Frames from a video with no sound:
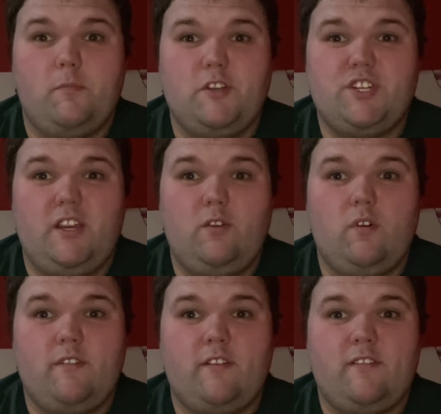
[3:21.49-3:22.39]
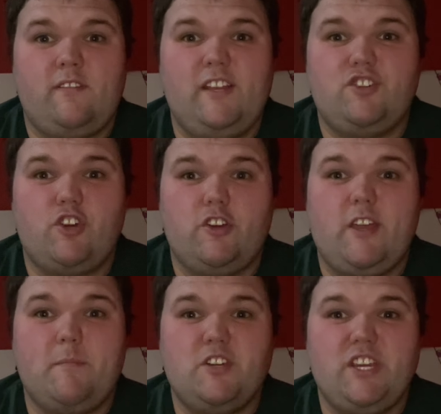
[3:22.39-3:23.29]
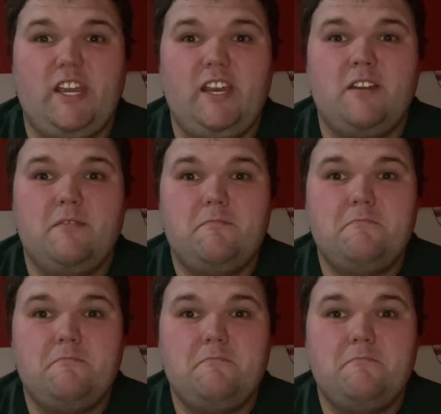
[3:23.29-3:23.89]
machine was a Sneetch cooking machine